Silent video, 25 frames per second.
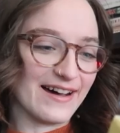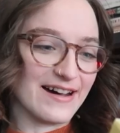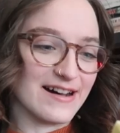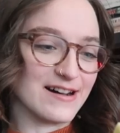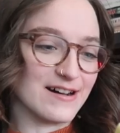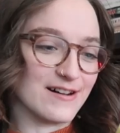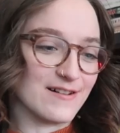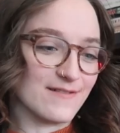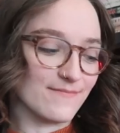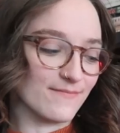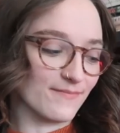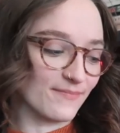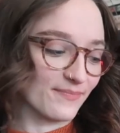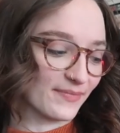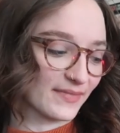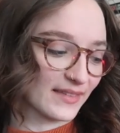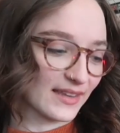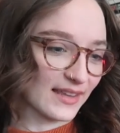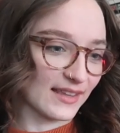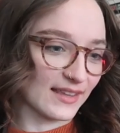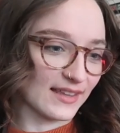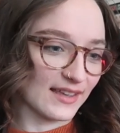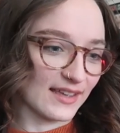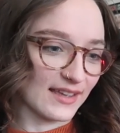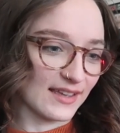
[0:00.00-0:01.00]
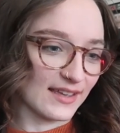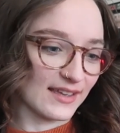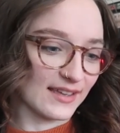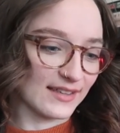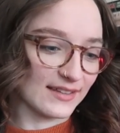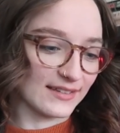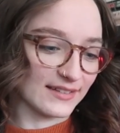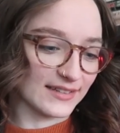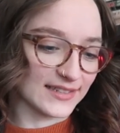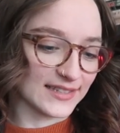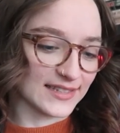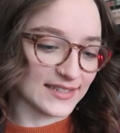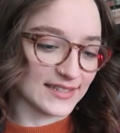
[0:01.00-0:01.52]
Let's
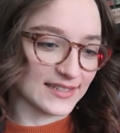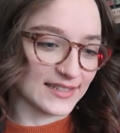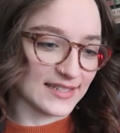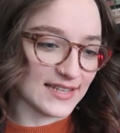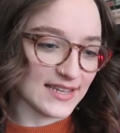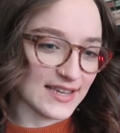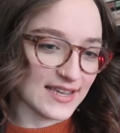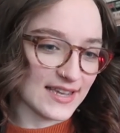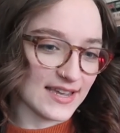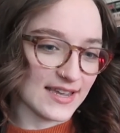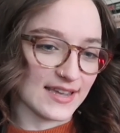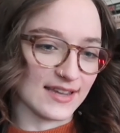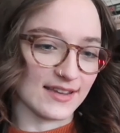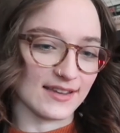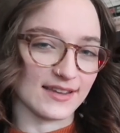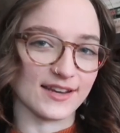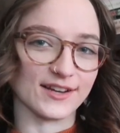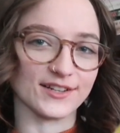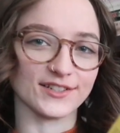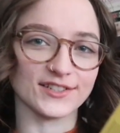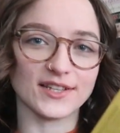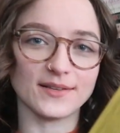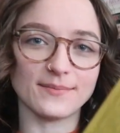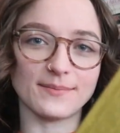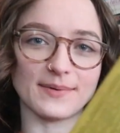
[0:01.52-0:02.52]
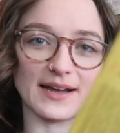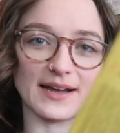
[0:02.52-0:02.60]
see. Here's the